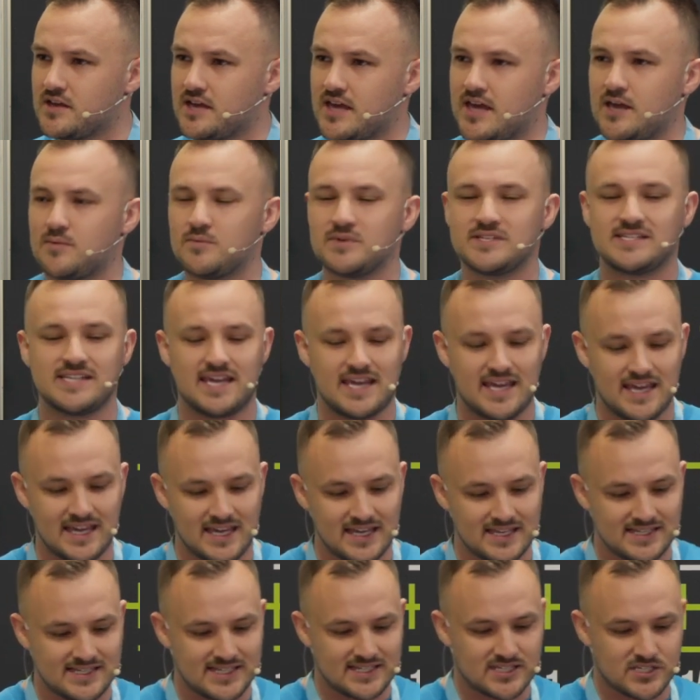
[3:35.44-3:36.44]
It was
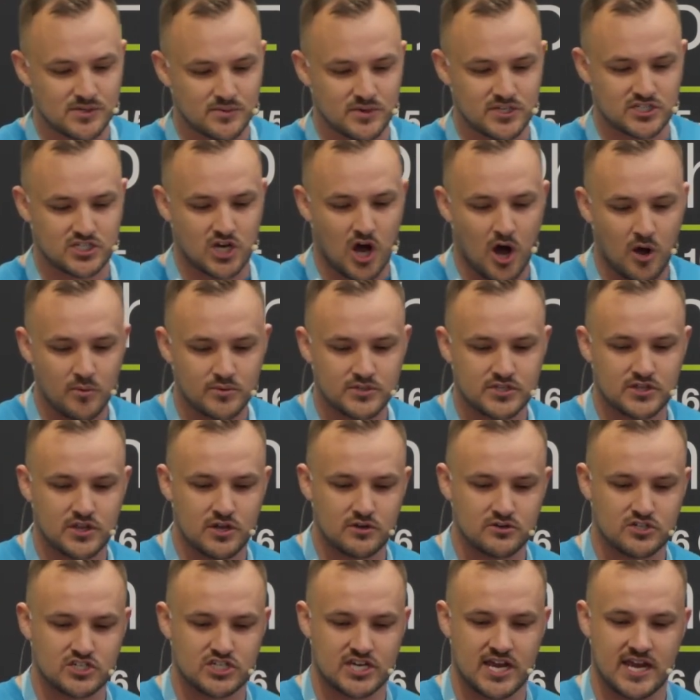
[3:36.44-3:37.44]
easy to adopt
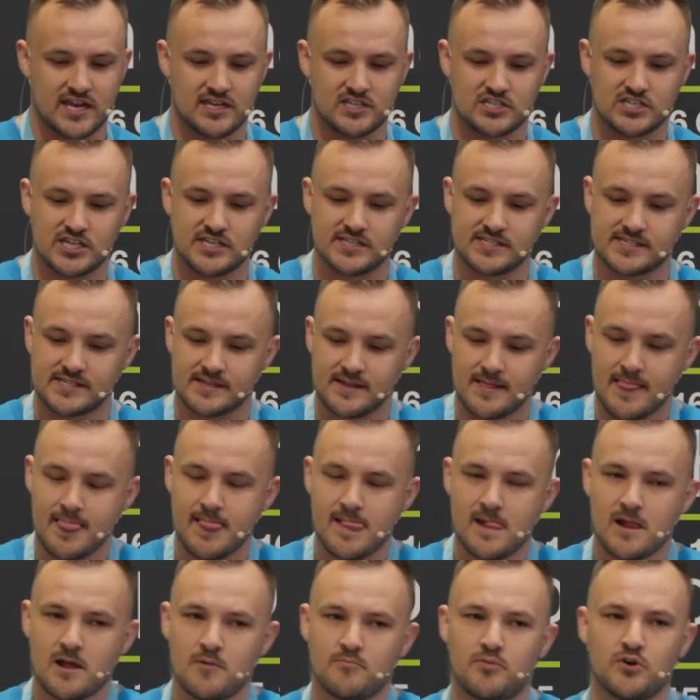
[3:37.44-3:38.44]
those changes,
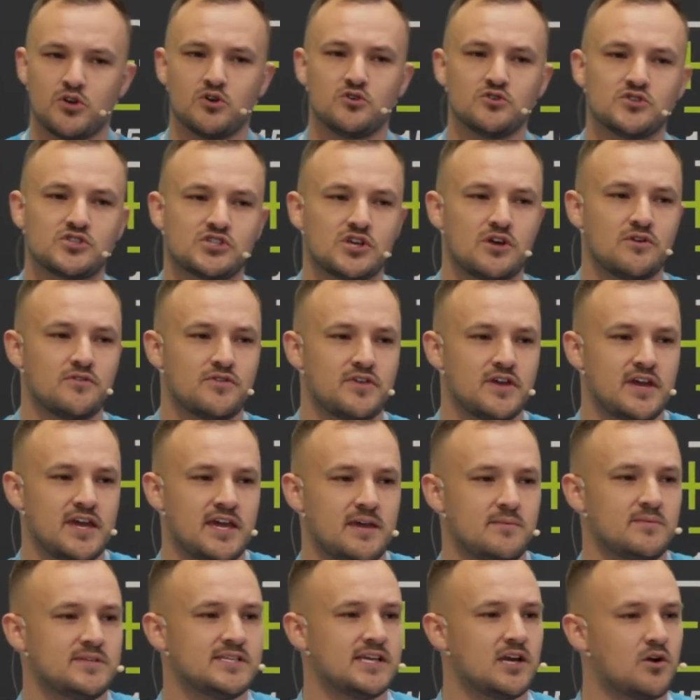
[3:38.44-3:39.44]
but also that
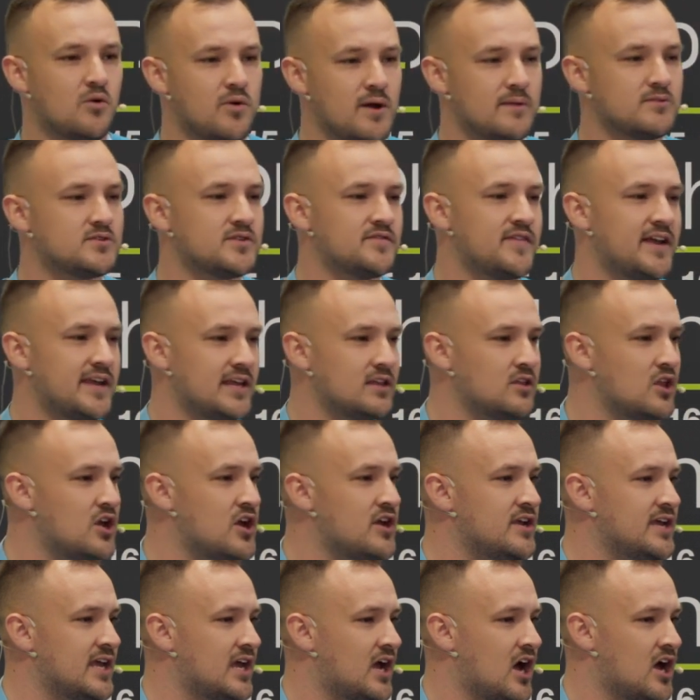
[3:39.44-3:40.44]
it was equipped with any
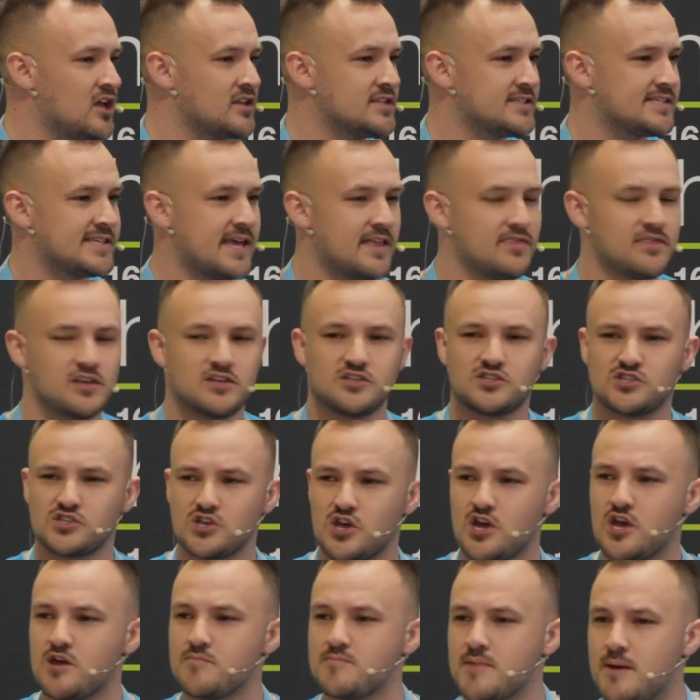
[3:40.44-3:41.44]
learning content that
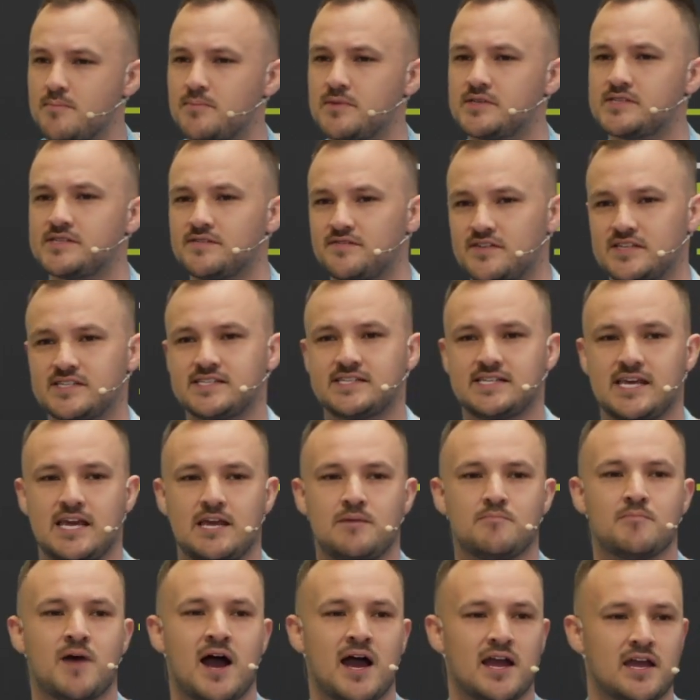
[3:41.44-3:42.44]
certain members of his
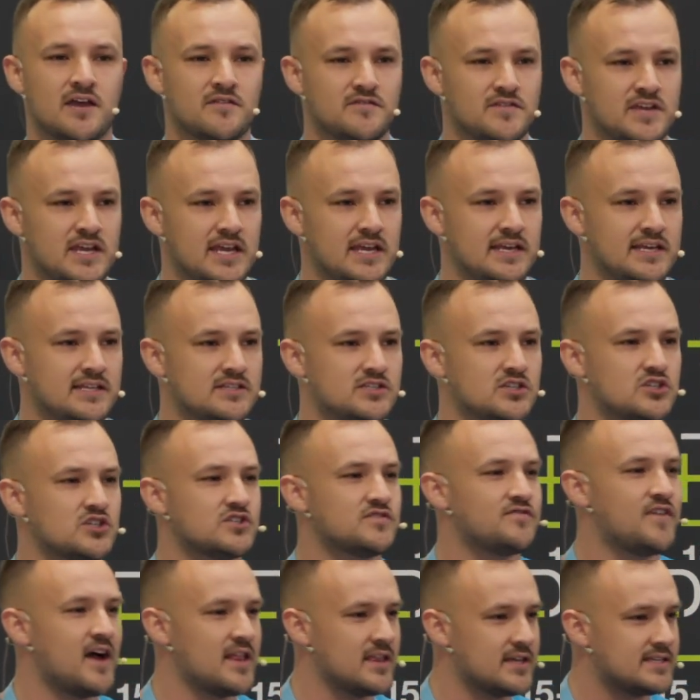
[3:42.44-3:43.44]
team might have needed to
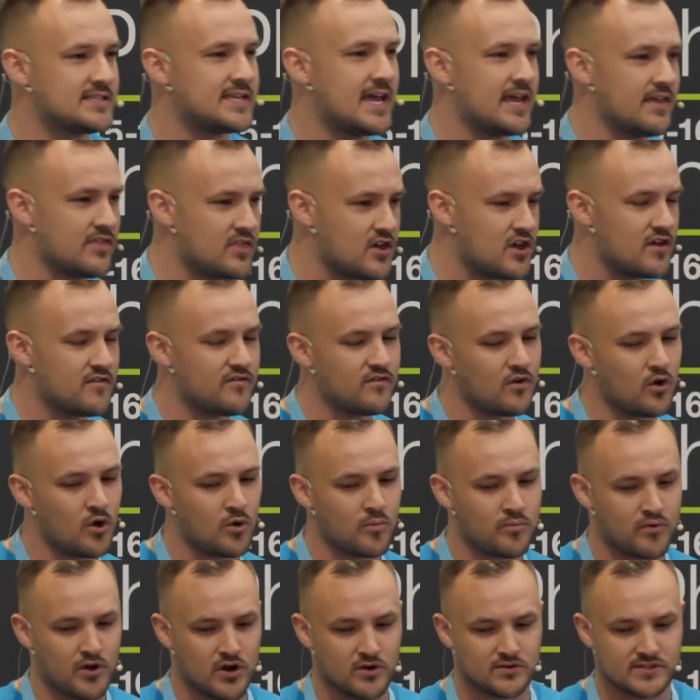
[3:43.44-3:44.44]
just validate their
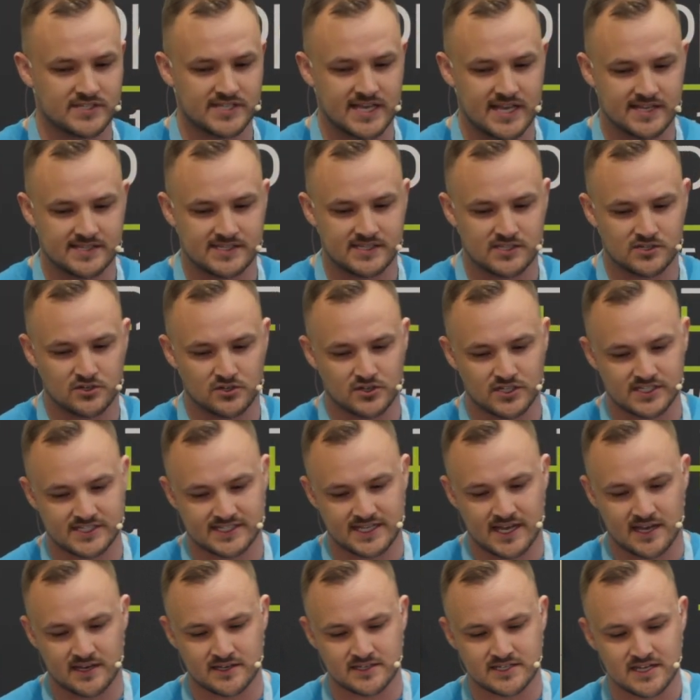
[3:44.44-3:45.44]
thought processes and
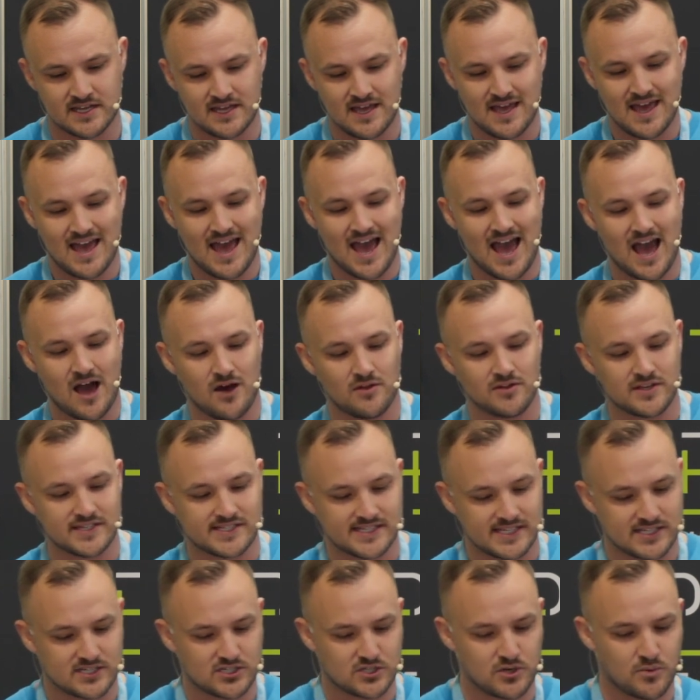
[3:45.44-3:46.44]
understand how the
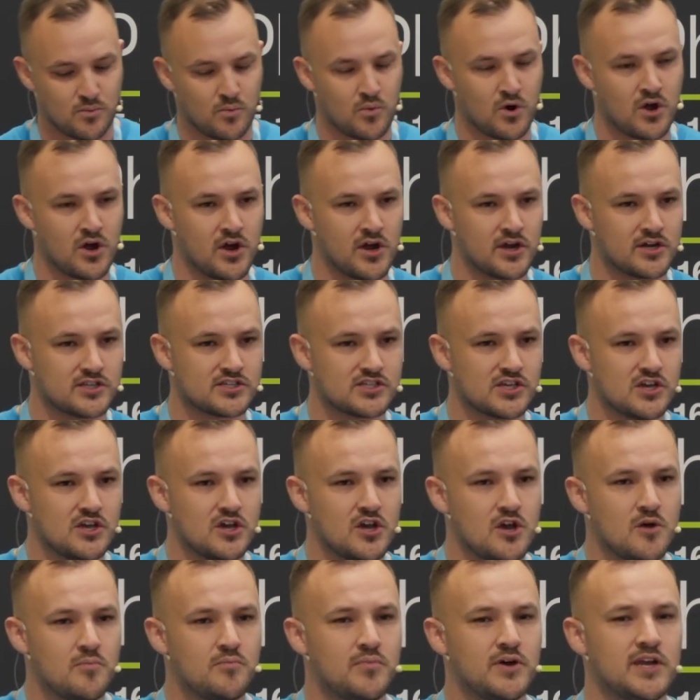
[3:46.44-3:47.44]
system worked.
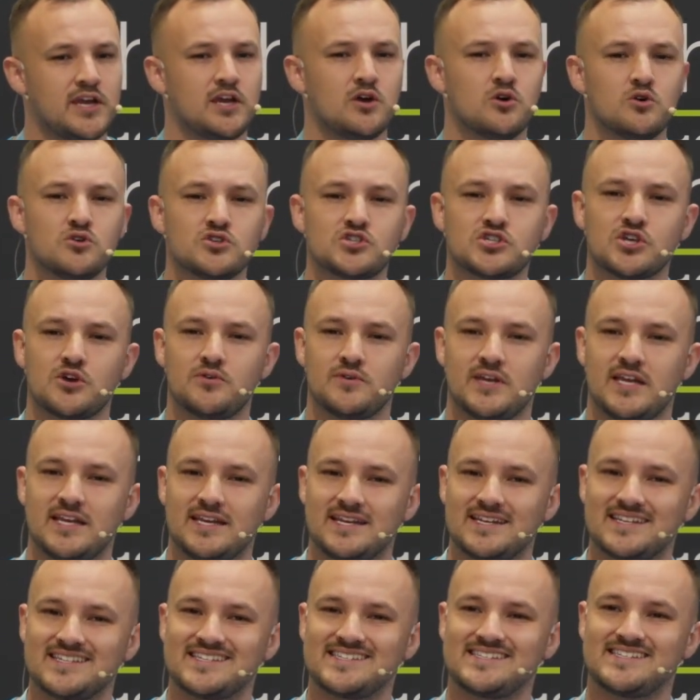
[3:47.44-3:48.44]
But he also
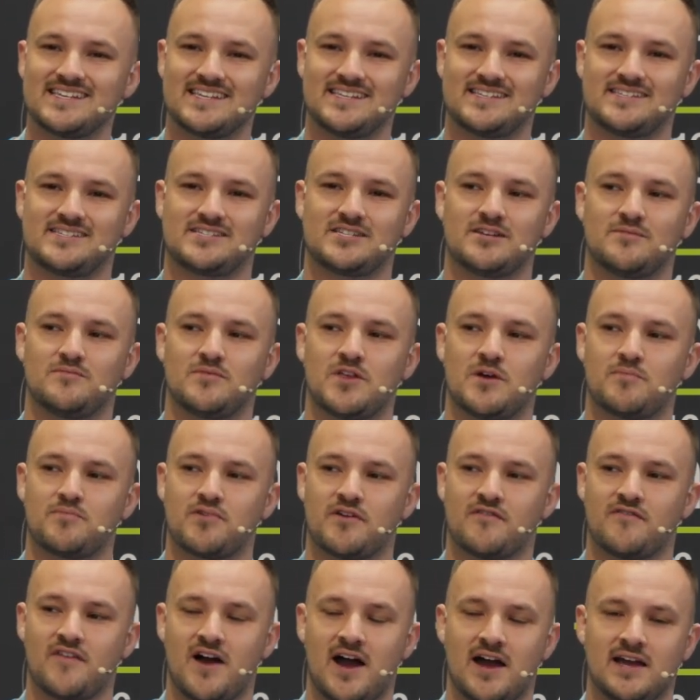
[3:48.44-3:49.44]
needed a system that
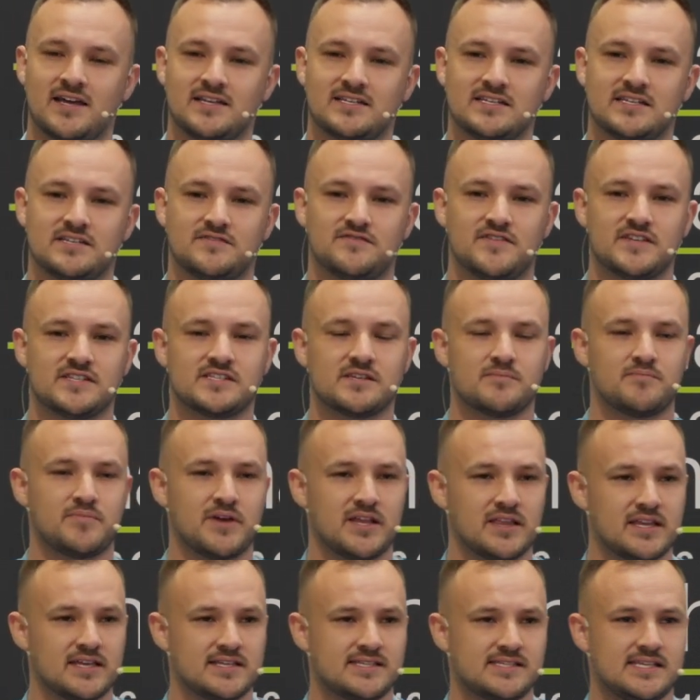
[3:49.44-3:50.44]
provided
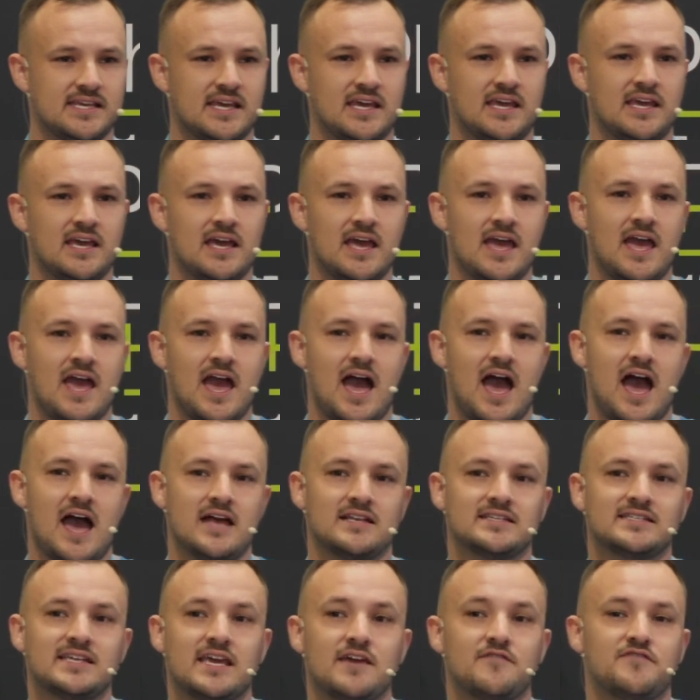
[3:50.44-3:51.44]
visibility
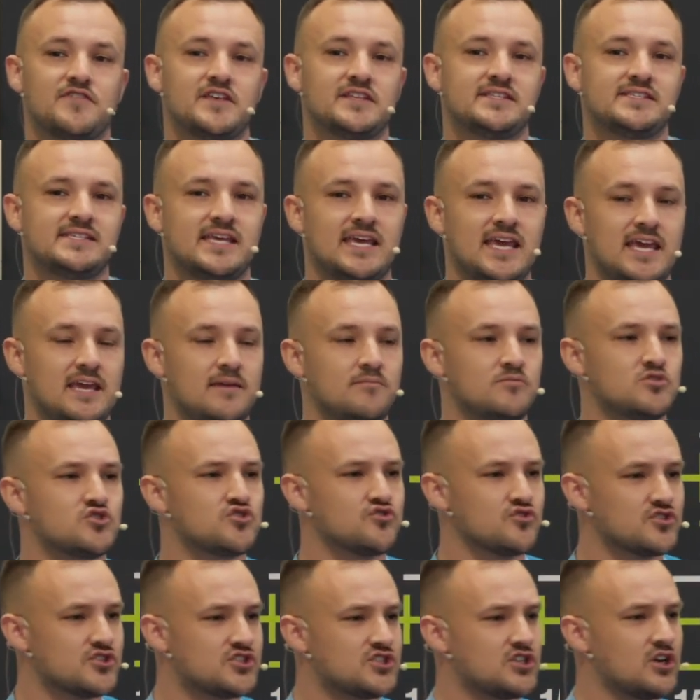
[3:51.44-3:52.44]
and give the team
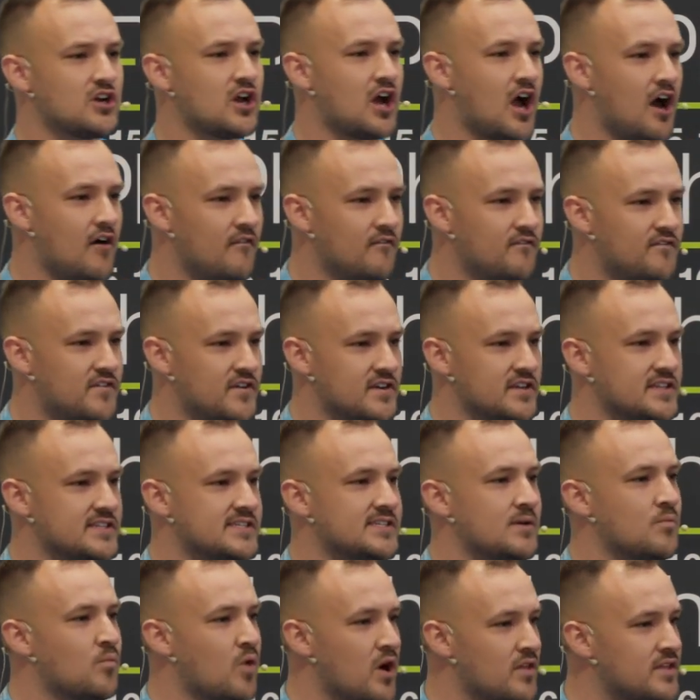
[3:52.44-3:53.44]
trust and
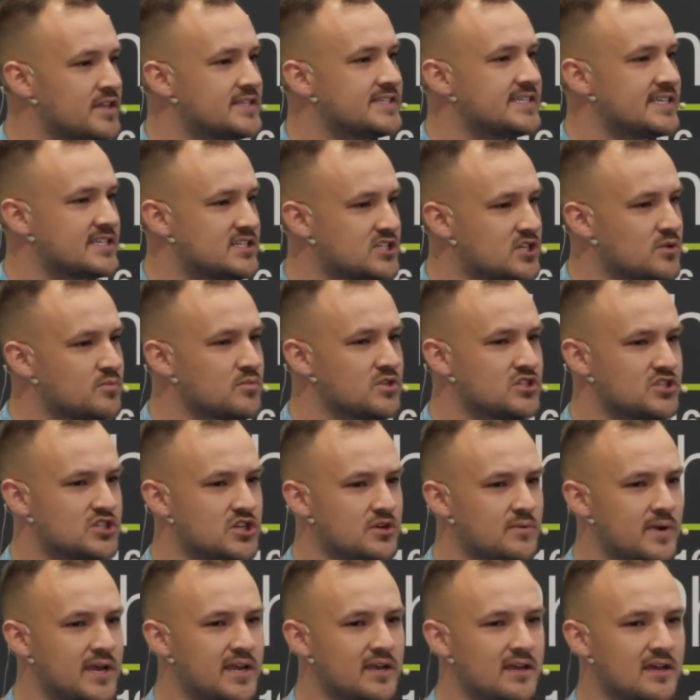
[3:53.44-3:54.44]
confidence in what the system was
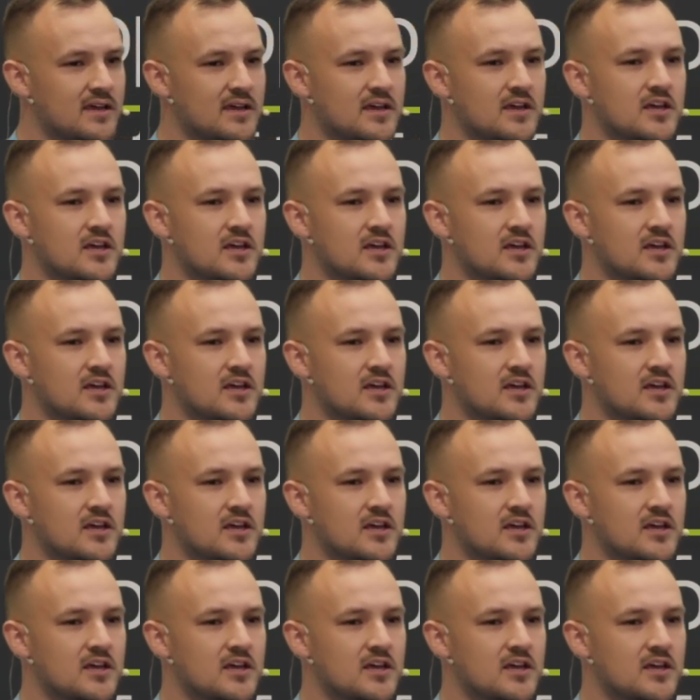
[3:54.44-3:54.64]
doing.